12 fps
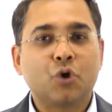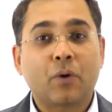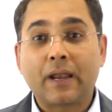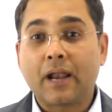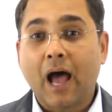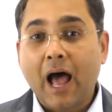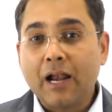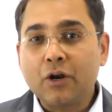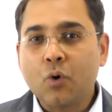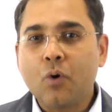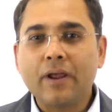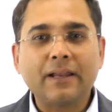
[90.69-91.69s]
You can
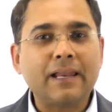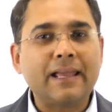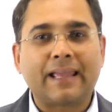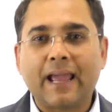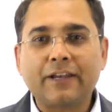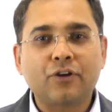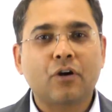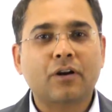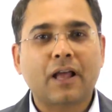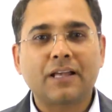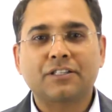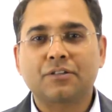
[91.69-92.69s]
unknowingly get
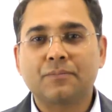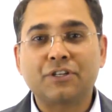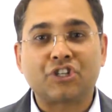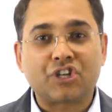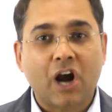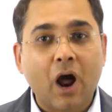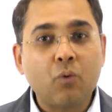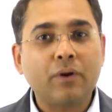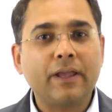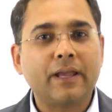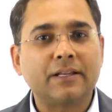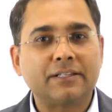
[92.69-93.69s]
your customers
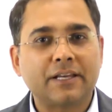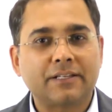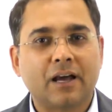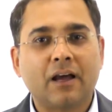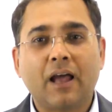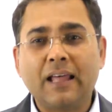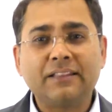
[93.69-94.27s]
drowning in data,